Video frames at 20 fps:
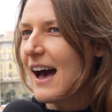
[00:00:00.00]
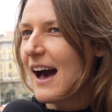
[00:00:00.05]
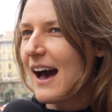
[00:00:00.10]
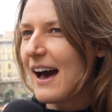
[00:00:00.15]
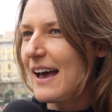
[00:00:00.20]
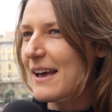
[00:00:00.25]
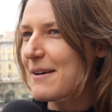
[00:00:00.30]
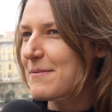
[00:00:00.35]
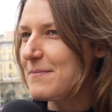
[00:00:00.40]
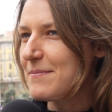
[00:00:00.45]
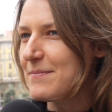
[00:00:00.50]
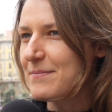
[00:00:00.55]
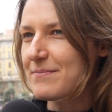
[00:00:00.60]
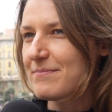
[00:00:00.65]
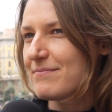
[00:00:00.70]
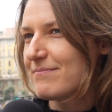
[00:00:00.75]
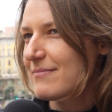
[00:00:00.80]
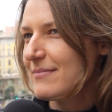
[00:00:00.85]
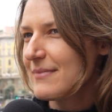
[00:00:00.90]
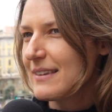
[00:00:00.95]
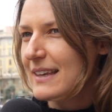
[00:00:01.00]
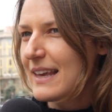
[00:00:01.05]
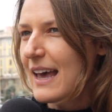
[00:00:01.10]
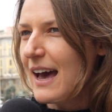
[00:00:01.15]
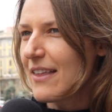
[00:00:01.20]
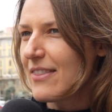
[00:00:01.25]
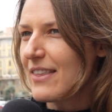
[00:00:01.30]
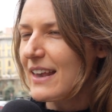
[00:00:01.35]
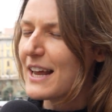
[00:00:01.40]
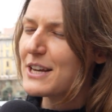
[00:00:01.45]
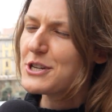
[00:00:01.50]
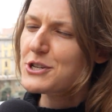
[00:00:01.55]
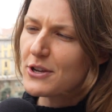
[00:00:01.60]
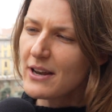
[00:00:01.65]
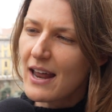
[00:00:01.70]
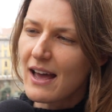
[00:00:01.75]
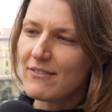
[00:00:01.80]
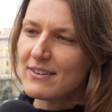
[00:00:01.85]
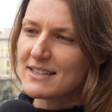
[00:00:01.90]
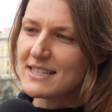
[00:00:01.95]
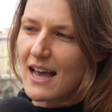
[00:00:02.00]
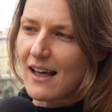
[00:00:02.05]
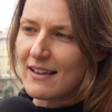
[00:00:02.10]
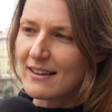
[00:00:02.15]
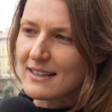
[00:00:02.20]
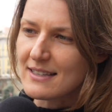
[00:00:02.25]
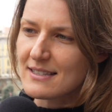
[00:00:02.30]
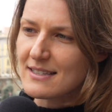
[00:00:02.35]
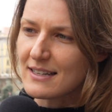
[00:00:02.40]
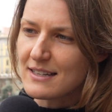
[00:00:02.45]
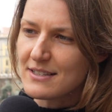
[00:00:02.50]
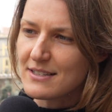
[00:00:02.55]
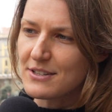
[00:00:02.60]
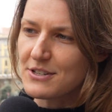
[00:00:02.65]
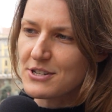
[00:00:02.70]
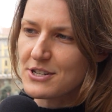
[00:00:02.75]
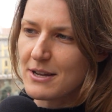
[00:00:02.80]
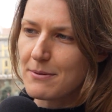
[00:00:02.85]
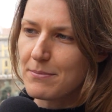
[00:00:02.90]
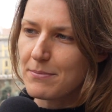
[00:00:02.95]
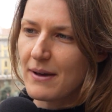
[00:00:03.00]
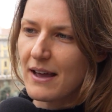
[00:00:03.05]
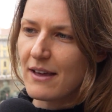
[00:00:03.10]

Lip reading: that I should have Italian citizenship.